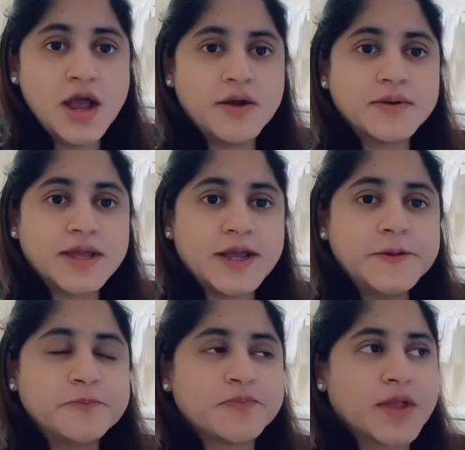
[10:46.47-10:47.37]

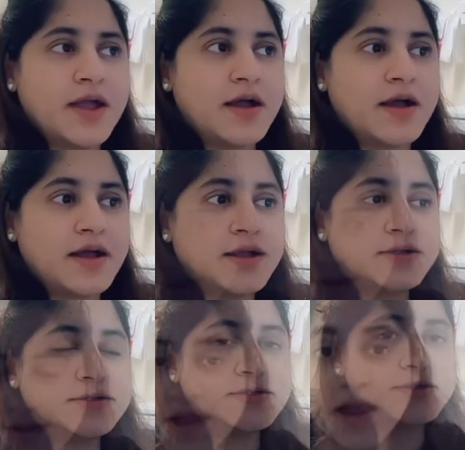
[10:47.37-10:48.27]
Okay,
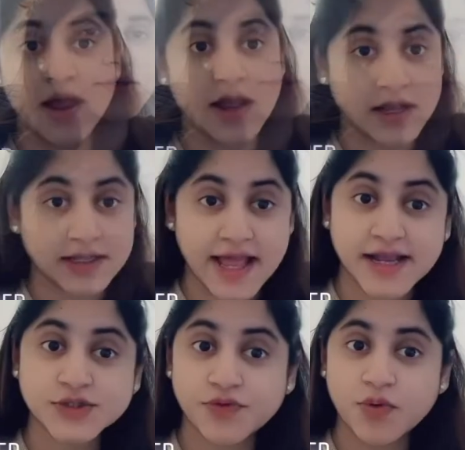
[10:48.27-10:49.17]
and
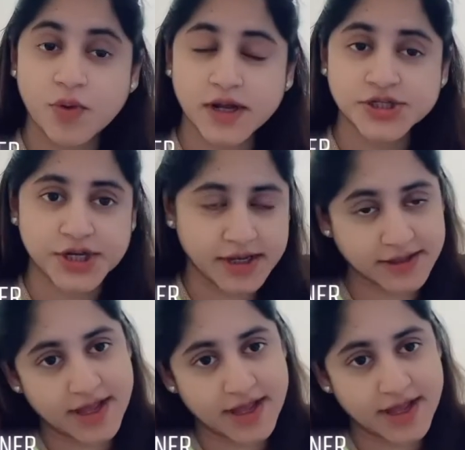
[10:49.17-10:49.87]
thanks for watching.